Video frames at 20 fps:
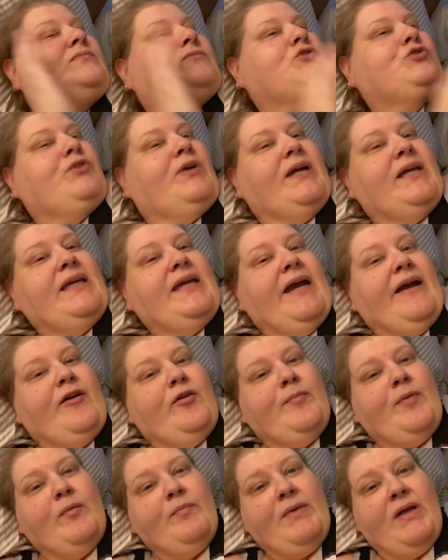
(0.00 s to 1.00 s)
Try
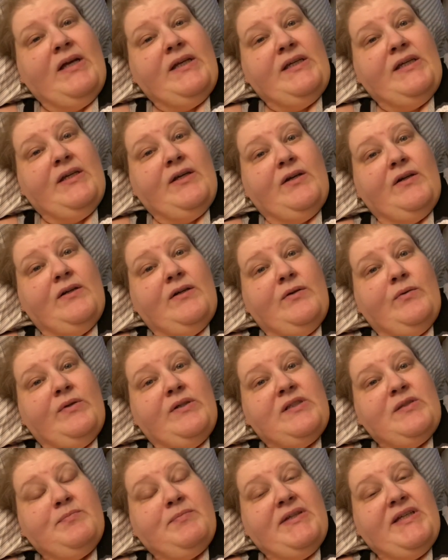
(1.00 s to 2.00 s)
caramel macchiato with a
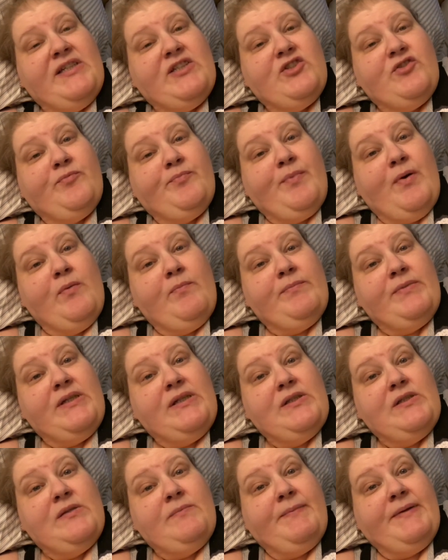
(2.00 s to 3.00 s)
splash of
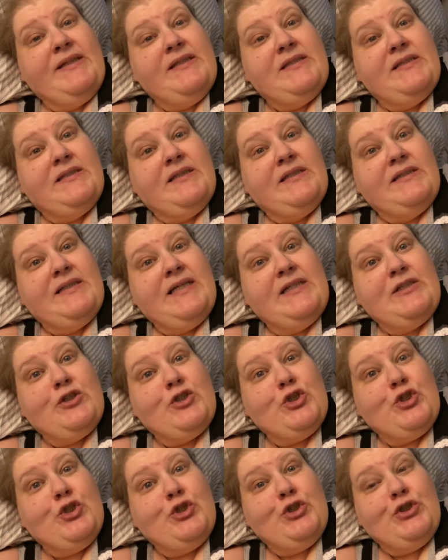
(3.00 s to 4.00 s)
pumpkin spice in it. That's good.